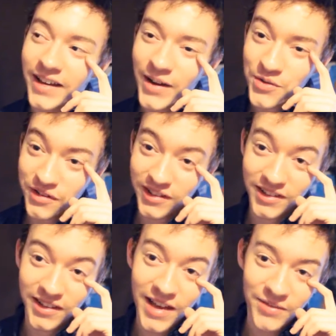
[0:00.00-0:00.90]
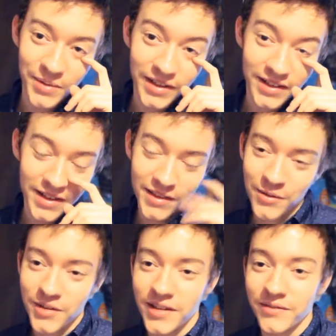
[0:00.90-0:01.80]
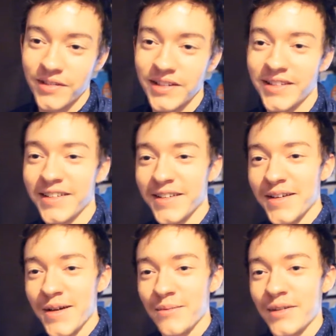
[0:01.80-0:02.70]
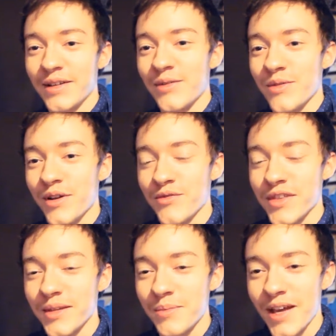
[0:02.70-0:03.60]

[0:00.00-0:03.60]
I was trying not to laugh about it, because I thought it was kind of funny, but it was obviously